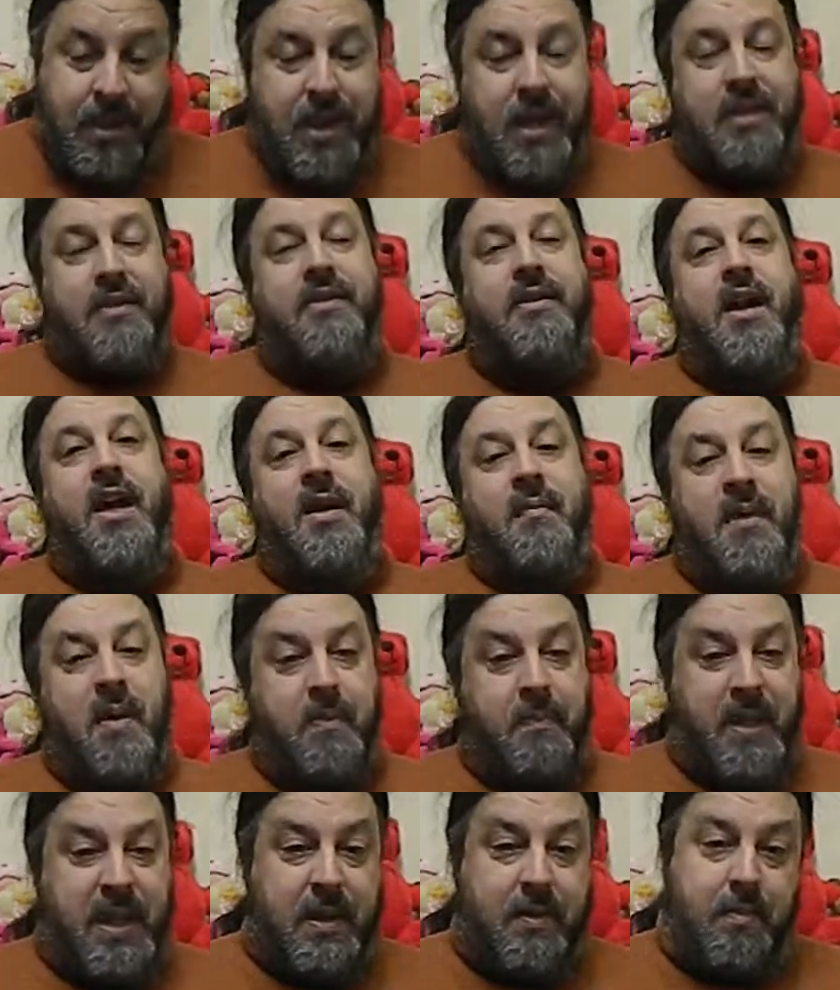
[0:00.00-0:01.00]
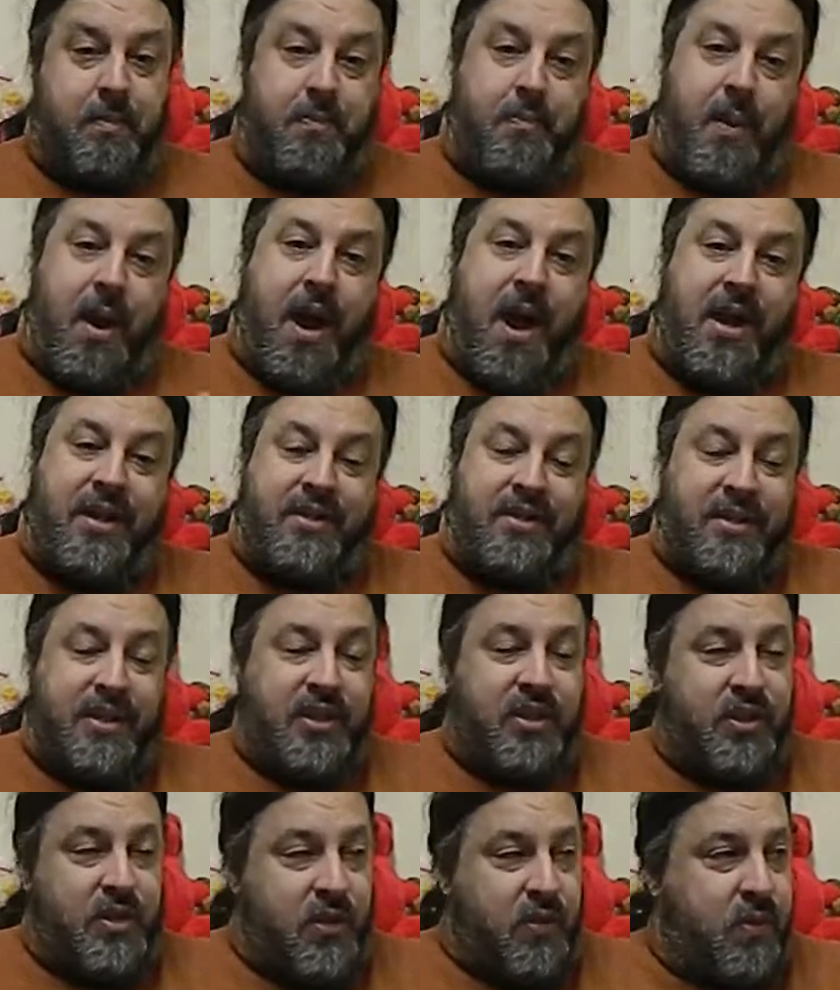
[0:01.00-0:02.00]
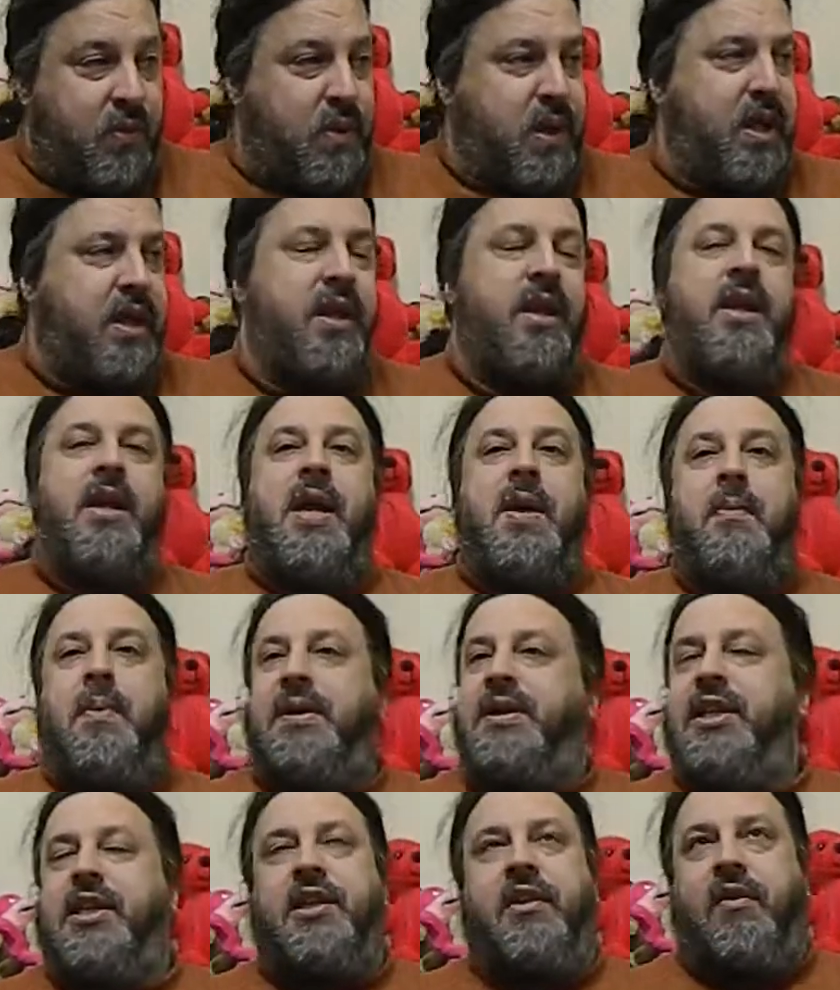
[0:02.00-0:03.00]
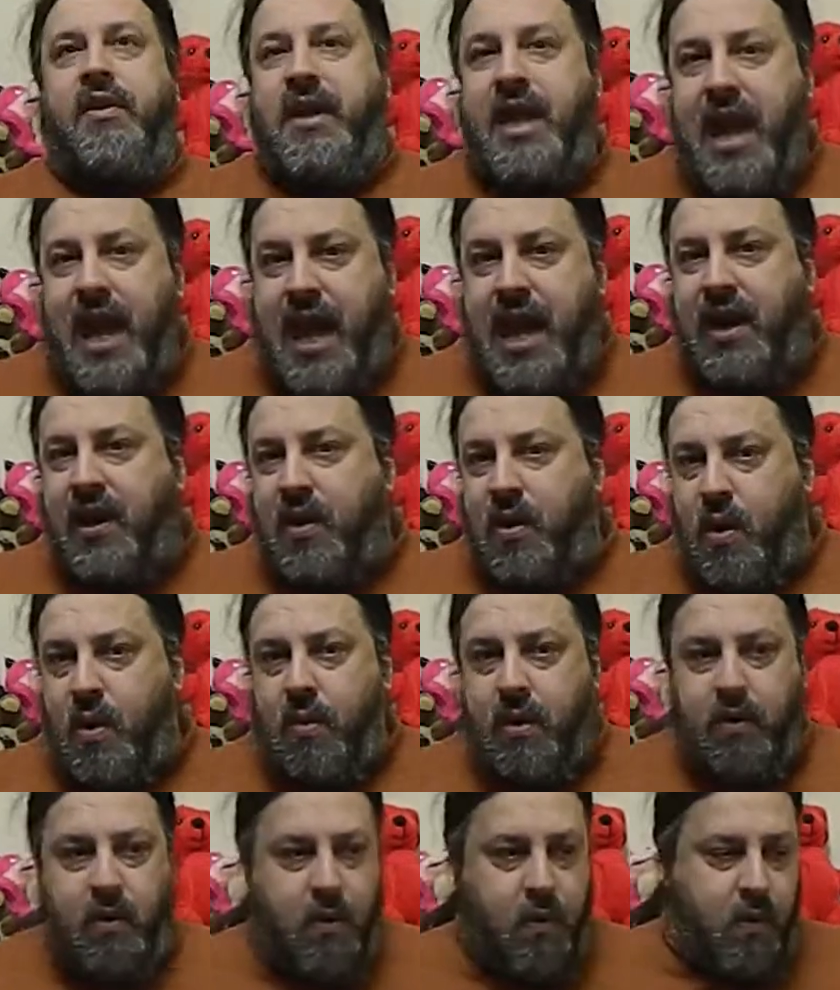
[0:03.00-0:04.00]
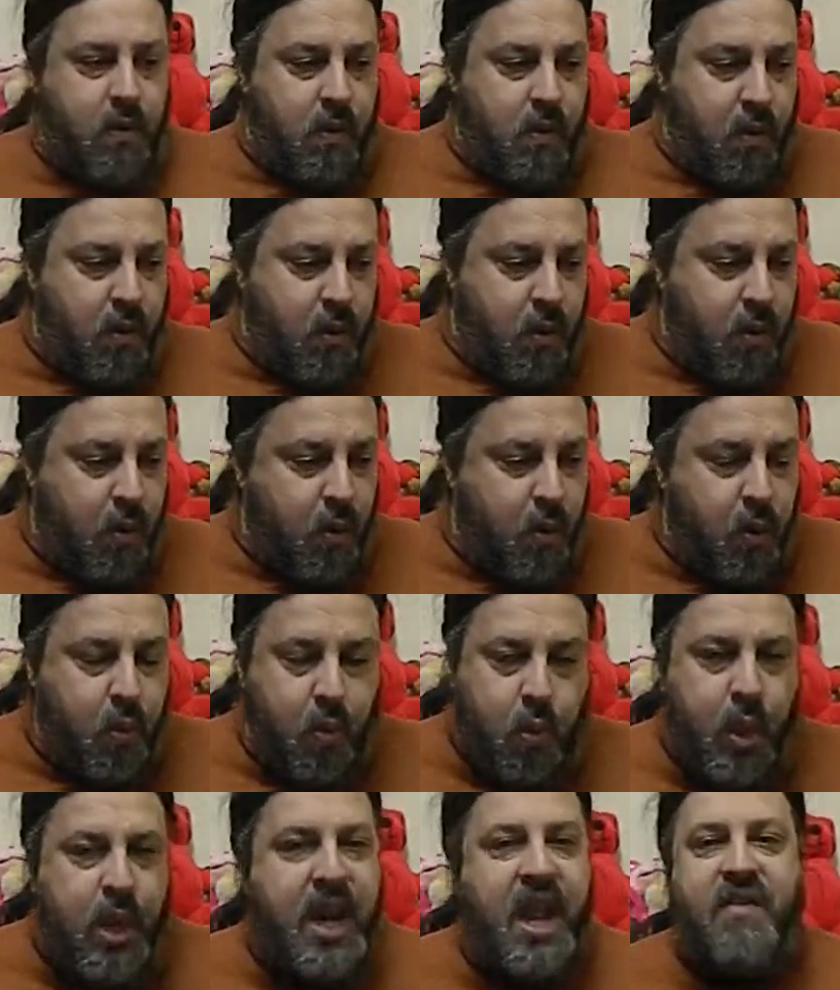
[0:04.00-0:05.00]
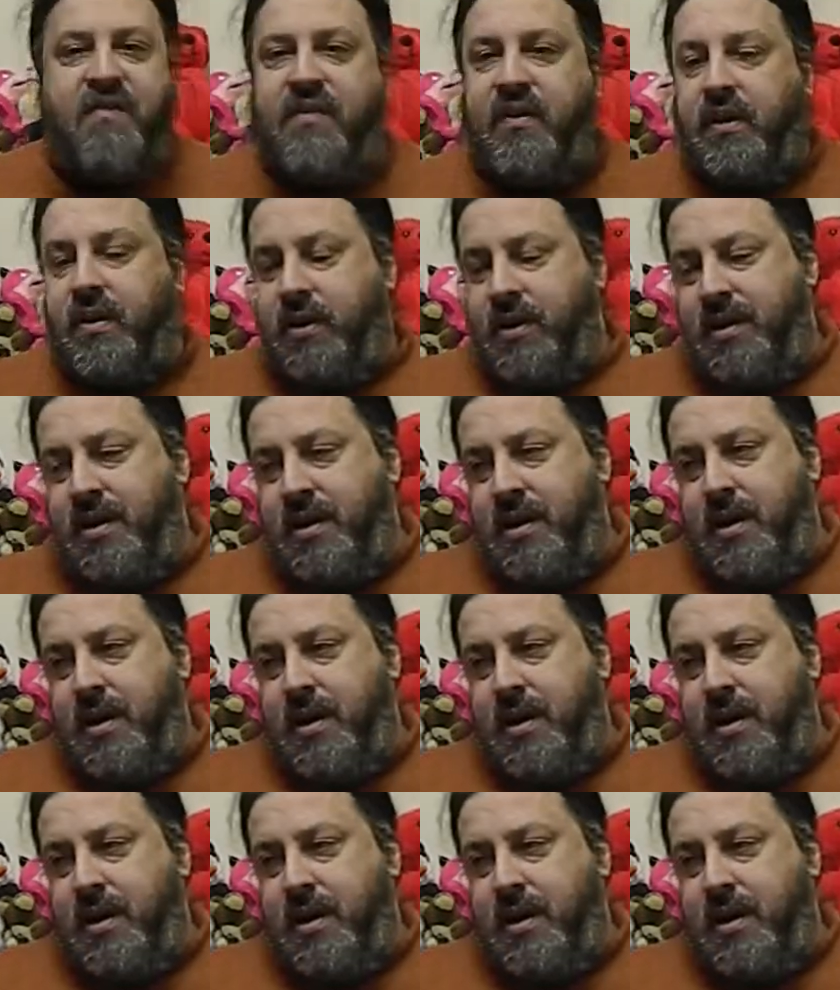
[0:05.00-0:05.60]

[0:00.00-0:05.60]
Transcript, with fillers: It's not about being boxed into a particular category or, or, or, or whatever.